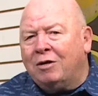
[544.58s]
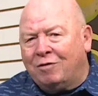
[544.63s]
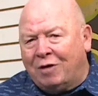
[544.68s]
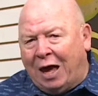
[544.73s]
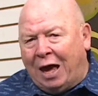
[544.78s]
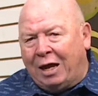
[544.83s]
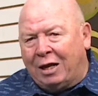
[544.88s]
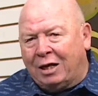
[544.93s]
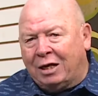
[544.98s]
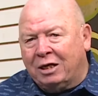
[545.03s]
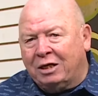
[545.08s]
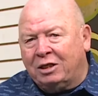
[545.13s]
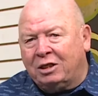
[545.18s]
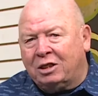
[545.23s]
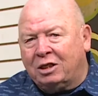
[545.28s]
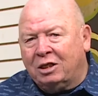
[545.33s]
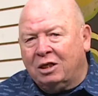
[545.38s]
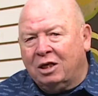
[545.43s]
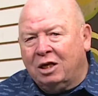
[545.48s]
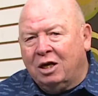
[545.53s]
of that
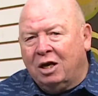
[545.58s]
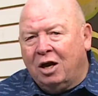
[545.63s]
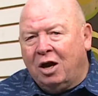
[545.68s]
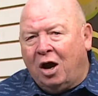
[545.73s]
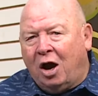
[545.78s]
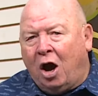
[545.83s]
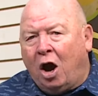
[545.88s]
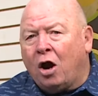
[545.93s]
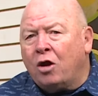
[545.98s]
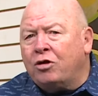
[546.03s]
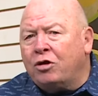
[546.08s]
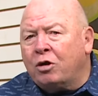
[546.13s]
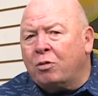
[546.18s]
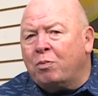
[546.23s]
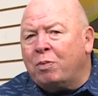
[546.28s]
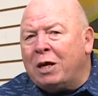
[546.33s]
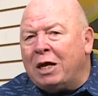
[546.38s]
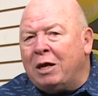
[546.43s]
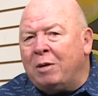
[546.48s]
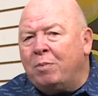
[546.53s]
is, are there
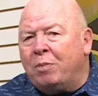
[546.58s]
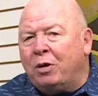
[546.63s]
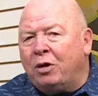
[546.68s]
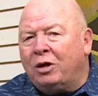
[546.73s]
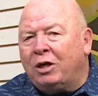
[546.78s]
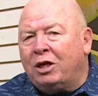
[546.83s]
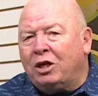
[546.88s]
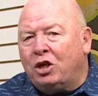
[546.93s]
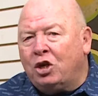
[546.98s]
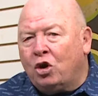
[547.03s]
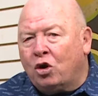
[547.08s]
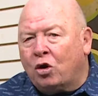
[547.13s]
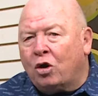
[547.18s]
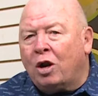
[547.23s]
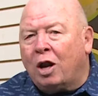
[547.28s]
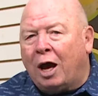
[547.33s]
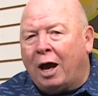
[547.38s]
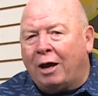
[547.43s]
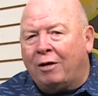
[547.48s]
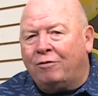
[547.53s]
people in your
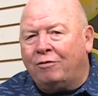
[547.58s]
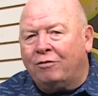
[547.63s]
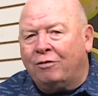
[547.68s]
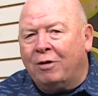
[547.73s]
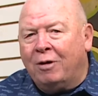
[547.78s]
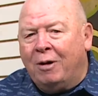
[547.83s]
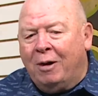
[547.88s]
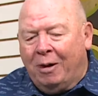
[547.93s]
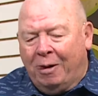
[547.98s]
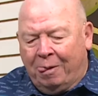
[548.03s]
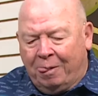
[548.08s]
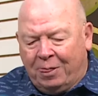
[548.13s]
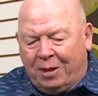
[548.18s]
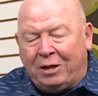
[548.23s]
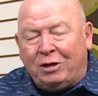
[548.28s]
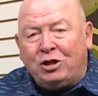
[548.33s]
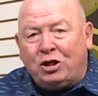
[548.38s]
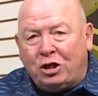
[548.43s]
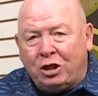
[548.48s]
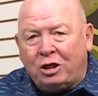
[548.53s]
life
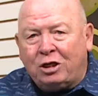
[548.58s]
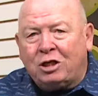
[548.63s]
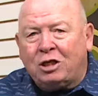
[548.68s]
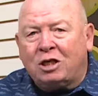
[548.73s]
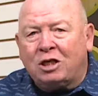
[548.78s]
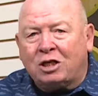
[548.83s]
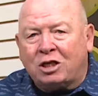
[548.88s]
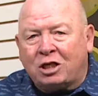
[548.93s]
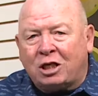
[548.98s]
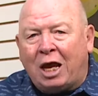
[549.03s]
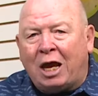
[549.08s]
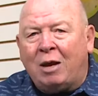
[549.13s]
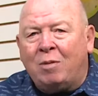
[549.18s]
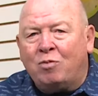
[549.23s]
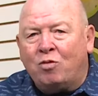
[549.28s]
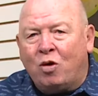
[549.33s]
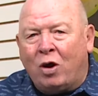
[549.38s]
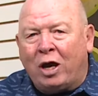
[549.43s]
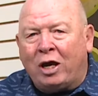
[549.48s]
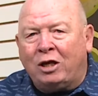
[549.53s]
that just the same
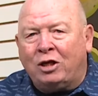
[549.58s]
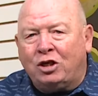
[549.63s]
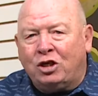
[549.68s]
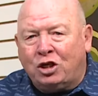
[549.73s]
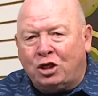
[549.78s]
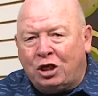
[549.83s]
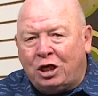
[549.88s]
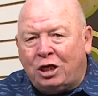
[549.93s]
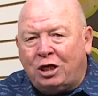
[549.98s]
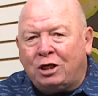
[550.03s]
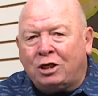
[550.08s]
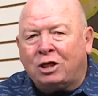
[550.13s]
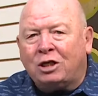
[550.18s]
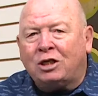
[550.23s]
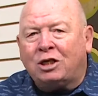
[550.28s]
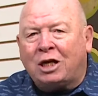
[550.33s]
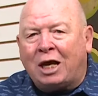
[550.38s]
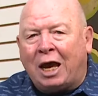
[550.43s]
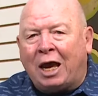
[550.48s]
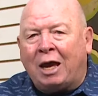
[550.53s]
way
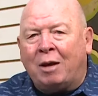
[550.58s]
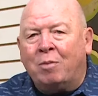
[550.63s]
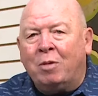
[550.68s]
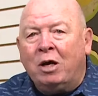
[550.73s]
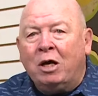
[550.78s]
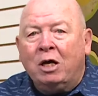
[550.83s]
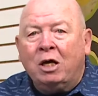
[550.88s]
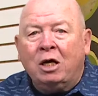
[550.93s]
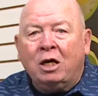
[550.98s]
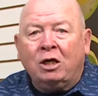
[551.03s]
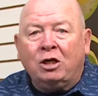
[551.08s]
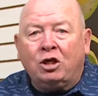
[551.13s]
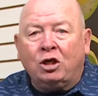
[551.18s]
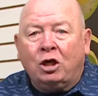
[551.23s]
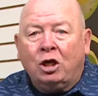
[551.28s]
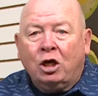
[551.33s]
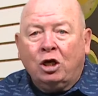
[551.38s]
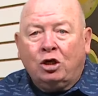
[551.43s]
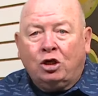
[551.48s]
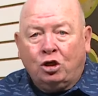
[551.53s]
Jesus came
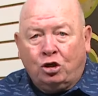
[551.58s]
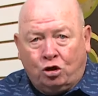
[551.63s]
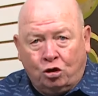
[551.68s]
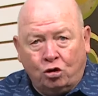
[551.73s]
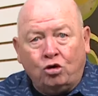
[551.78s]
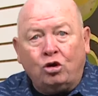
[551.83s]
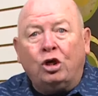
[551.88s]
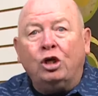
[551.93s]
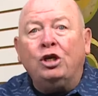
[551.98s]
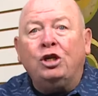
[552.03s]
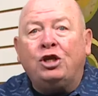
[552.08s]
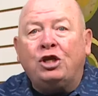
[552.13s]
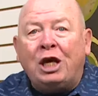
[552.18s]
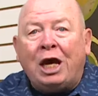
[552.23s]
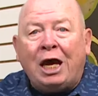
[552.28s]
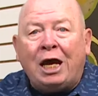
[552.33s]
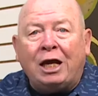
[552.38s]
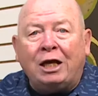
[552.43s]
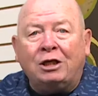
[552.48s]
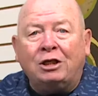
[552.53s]
to, to do good
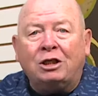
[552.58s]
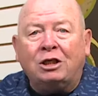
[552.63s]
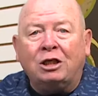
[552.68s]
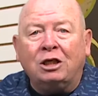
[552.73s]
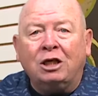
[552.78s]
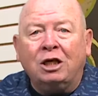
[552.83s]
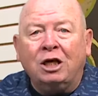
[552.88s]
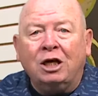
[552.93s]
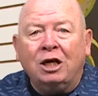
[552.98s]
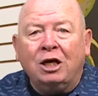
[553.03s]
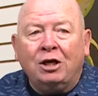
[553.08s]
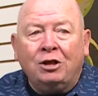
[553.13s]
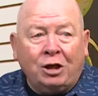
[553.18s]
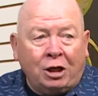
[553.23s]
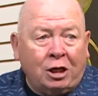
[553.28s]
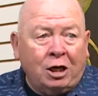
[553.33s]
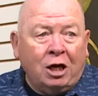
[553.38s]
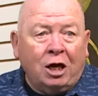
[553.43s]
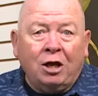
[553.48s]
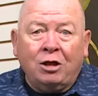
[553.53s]
things,
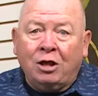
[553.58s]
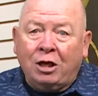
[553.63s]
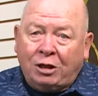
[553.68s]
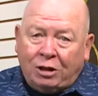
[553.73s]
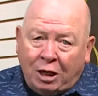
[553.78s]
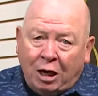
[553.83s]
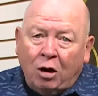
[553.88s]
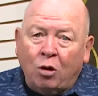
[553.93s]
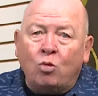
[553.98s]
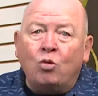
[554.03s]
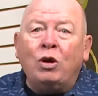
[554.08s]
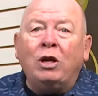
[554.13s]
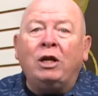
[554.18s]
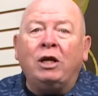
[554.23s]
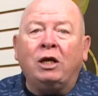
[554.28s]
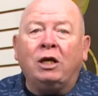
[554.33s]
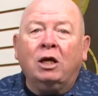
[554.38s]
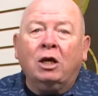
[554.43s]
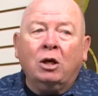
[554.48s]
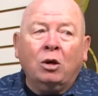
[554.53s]
that, that they're
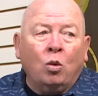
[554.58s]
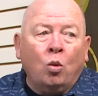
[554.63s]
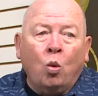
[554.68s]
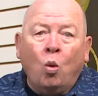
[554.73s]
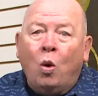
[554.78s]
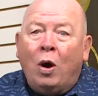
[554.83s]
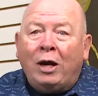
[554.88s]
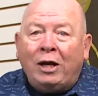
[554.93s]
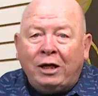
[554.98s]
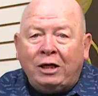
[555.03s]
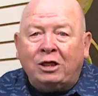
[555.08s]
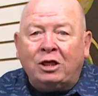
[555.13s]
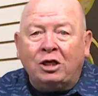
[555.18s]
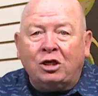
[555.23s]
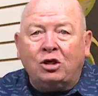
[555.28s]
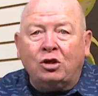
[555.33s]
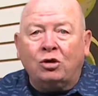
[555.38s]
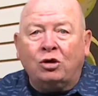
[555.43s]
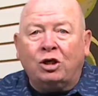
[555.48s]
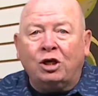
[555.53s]
really wanting to
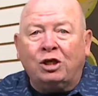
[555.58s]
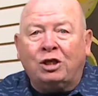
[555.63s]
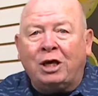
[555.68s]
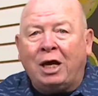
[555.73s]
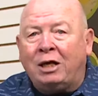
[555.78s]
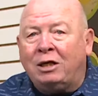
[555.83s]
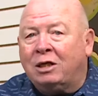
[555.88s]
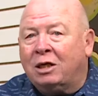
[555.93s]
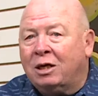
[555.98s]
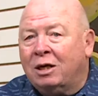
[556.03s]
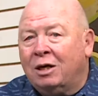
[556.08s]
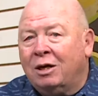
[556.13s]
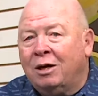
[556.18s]
do good things,